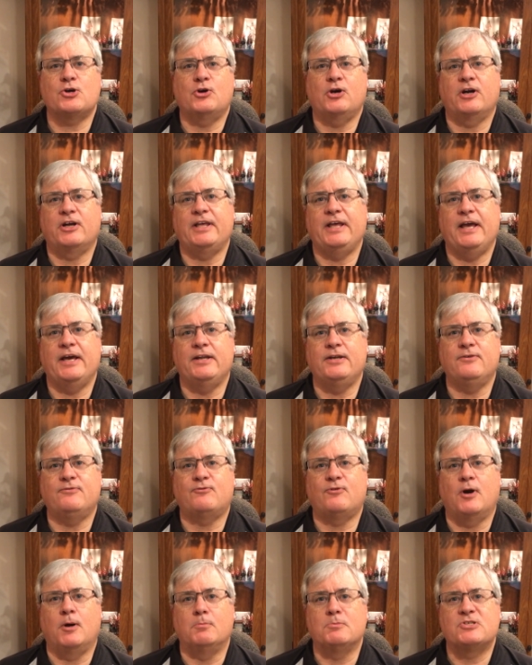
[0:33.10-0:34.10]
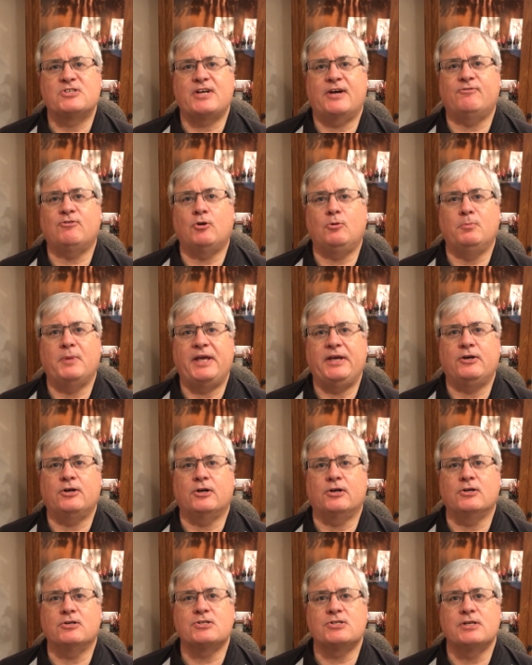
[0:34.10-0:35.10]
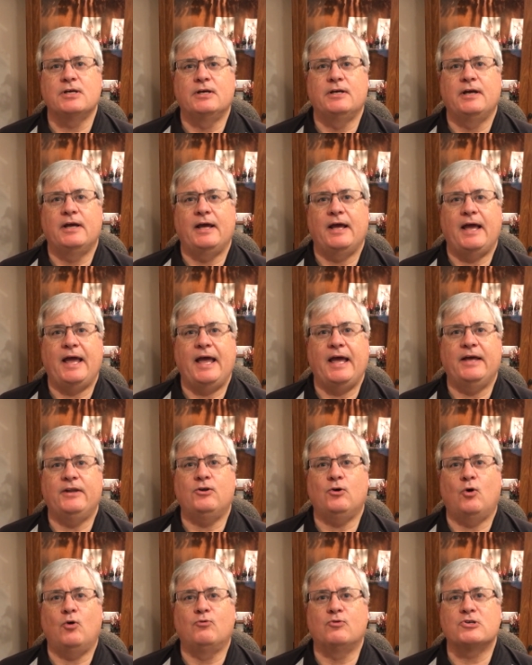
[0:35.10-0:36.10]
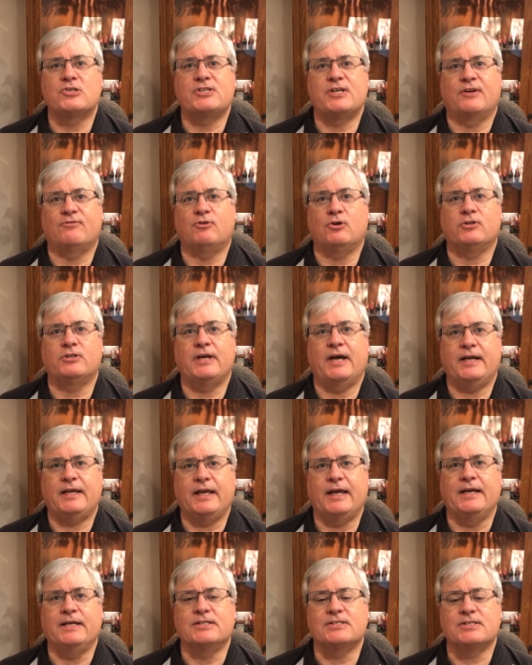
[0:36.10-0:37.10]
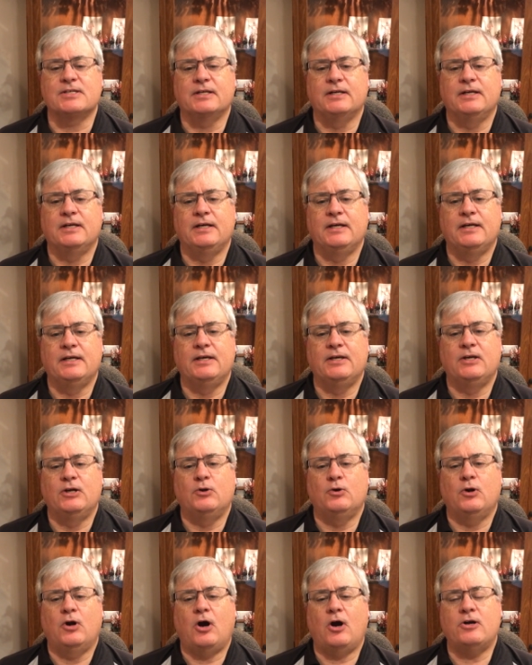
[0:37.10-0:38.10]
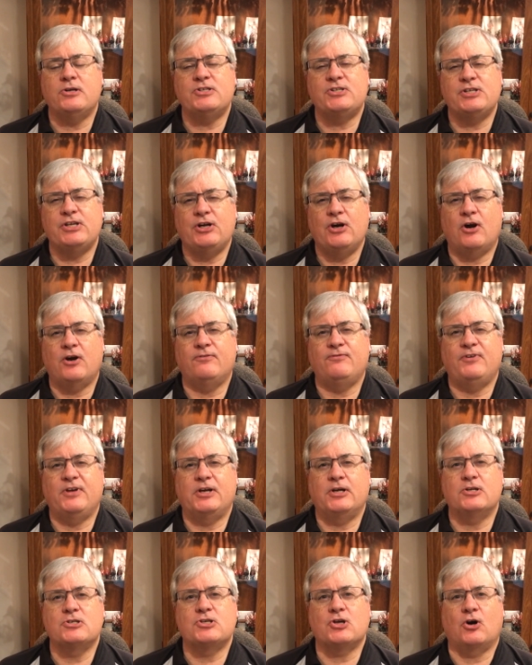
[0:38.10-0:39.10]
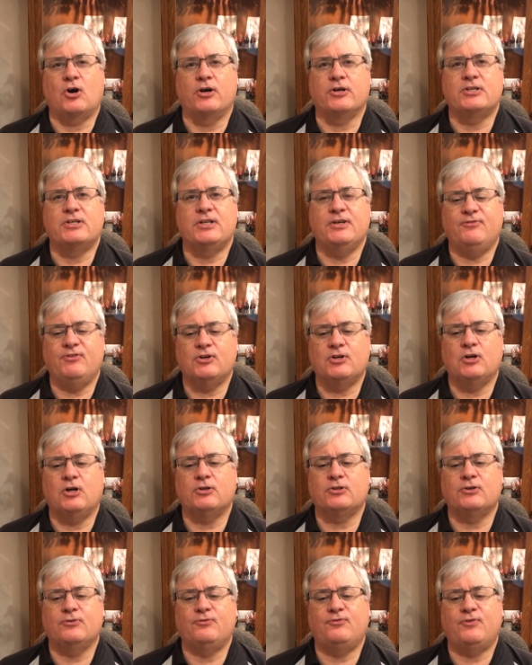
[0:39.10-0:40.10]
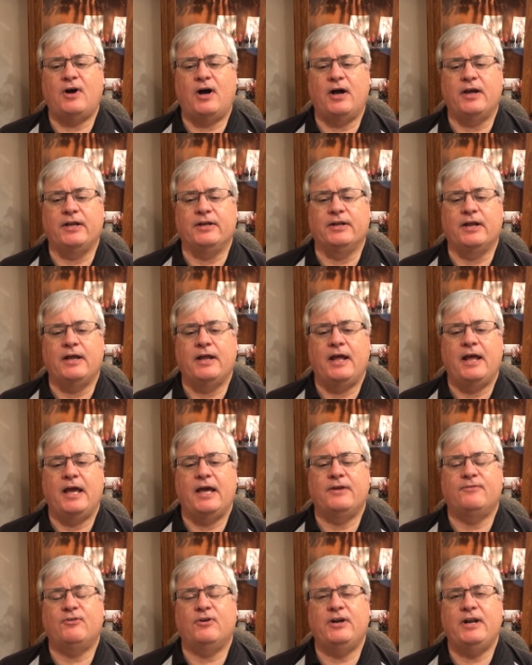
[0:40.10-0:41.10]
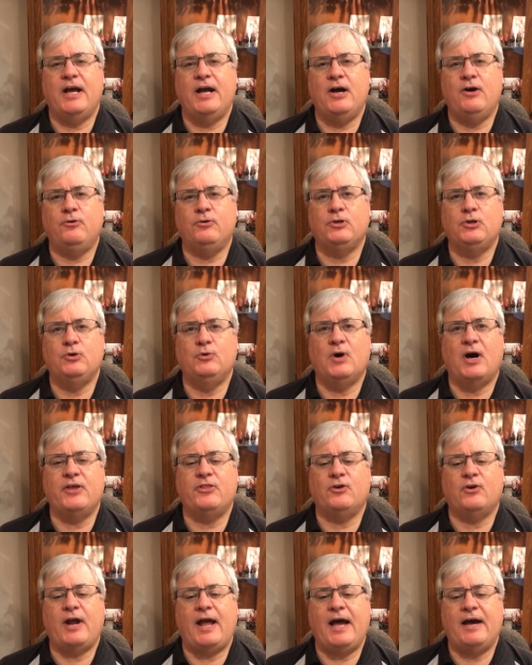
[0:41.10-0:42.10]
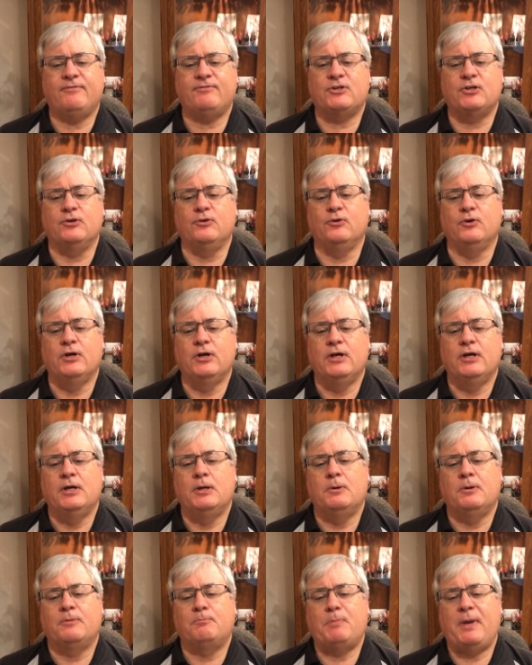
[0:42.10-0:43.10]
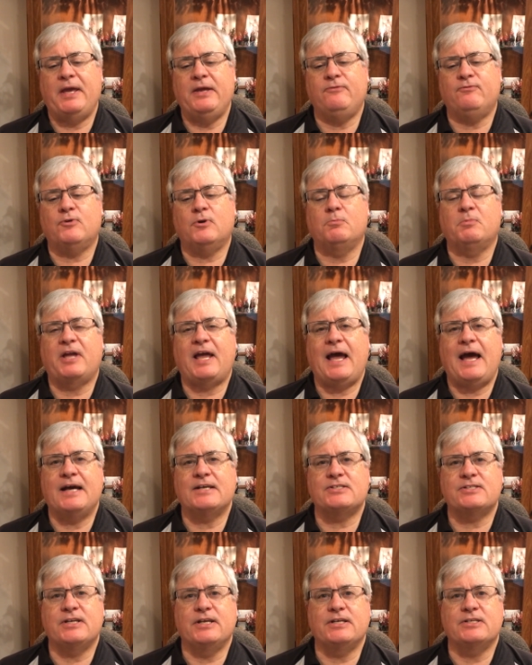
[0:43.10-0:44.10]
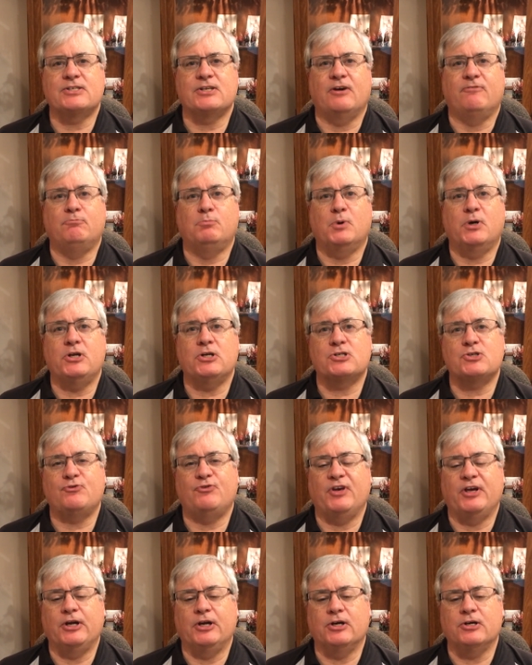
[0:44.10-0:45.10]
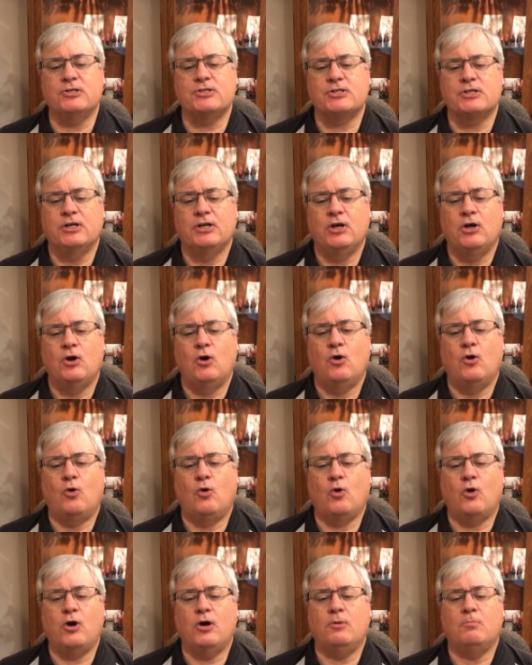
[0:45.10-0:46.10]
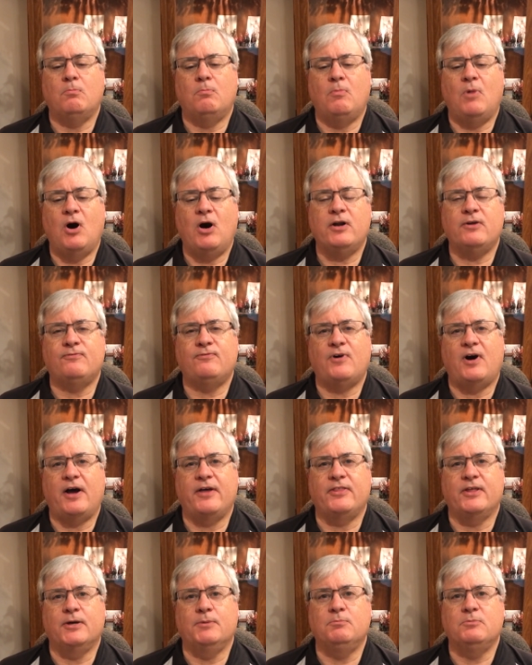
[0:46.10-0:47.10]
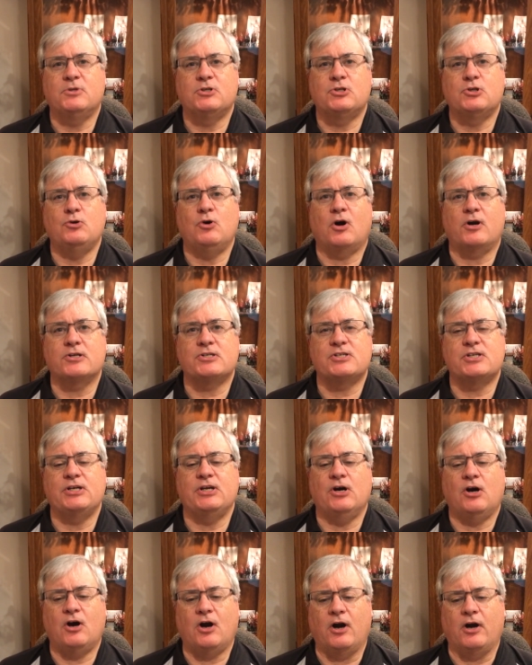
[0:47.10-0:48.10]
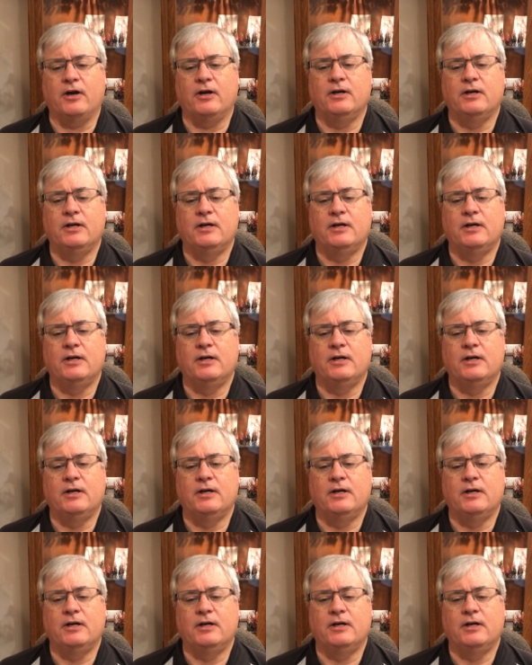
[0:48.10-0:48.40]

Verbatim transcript: are again from several makers and over several decades. RCR figures are difficult to find, and for now you either have to paint from castings of British figures or modify them to RCR.